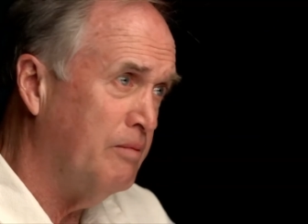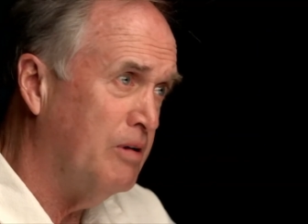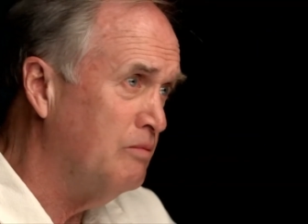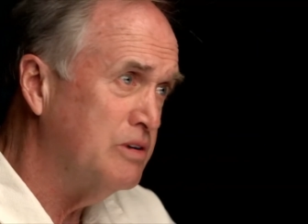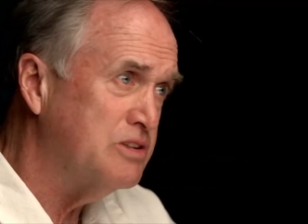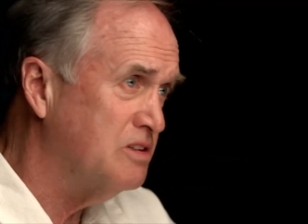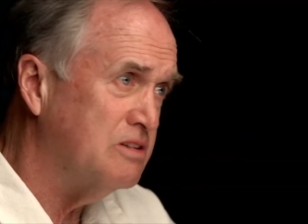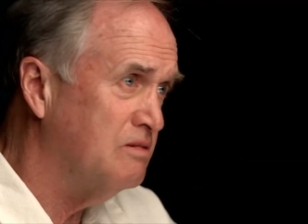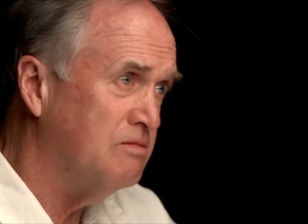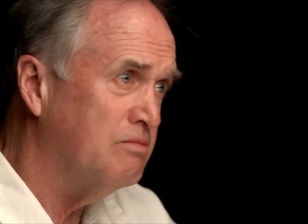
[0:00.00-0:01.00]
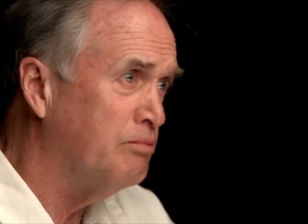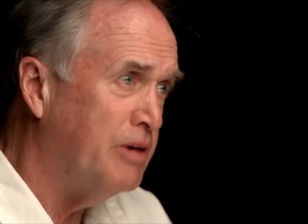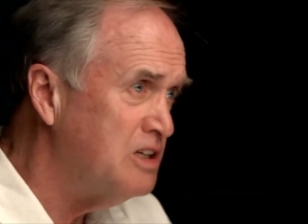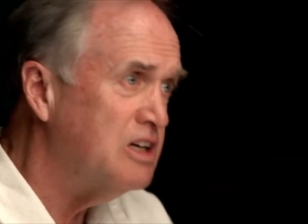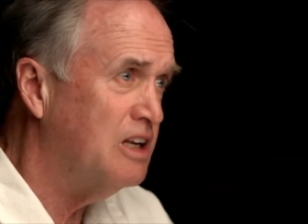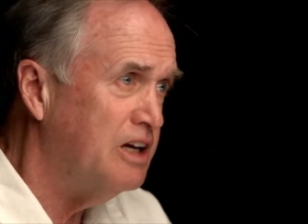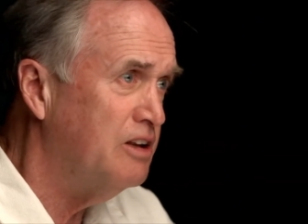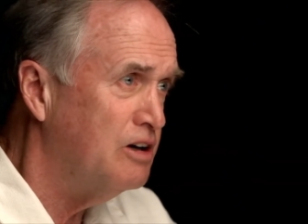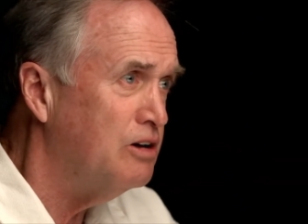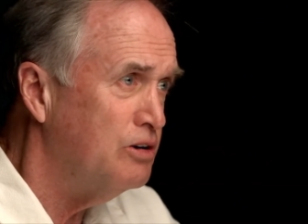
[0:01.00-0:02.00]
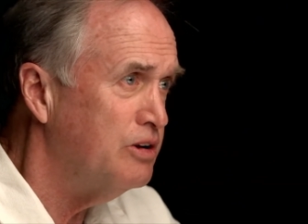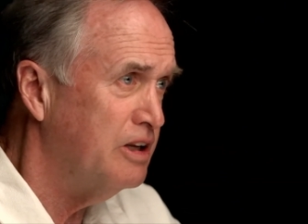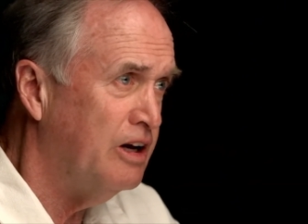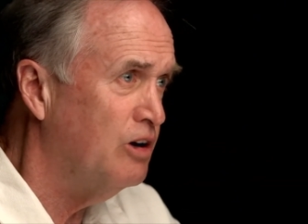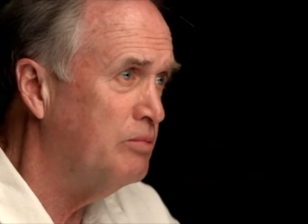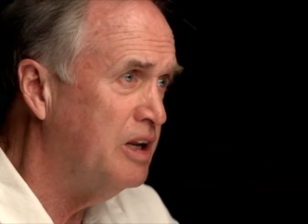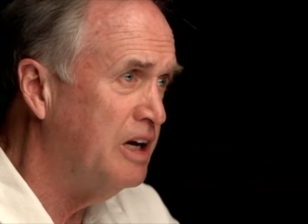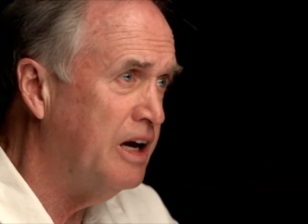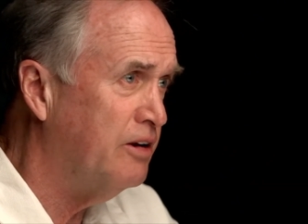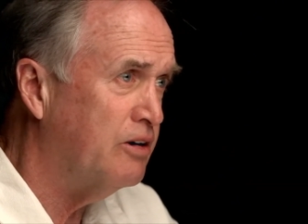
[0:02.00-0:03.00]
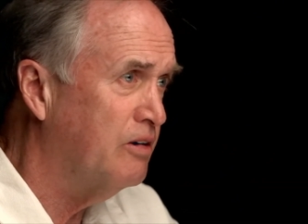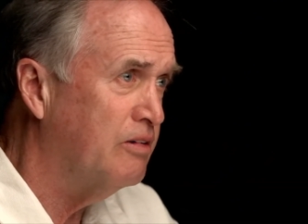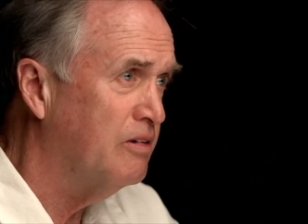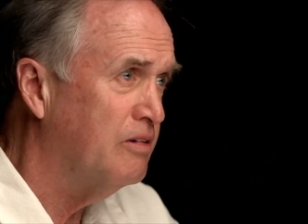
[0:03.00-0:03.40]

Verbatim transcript: My mom was basically the glue that held me together.